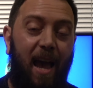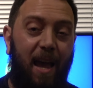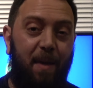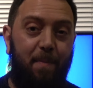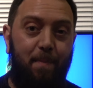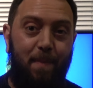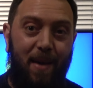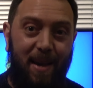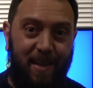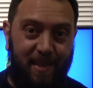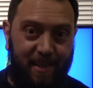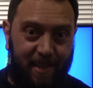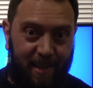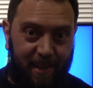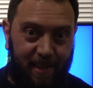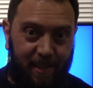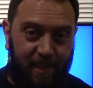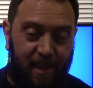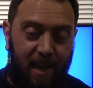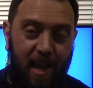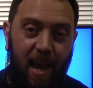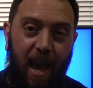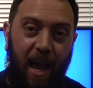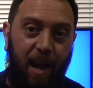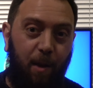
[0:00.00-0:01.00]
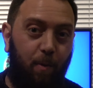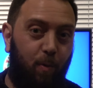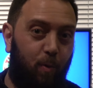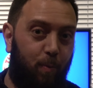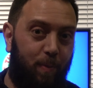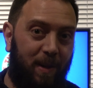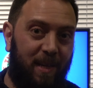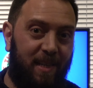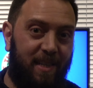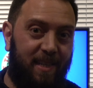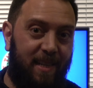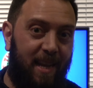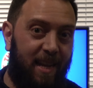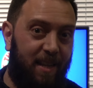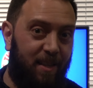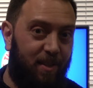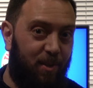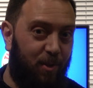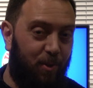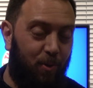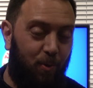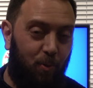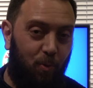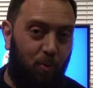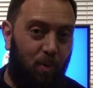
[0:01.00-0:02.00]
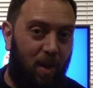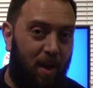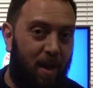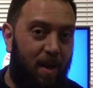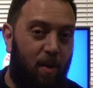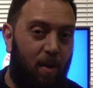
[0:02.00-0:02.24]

a message and it will be sent to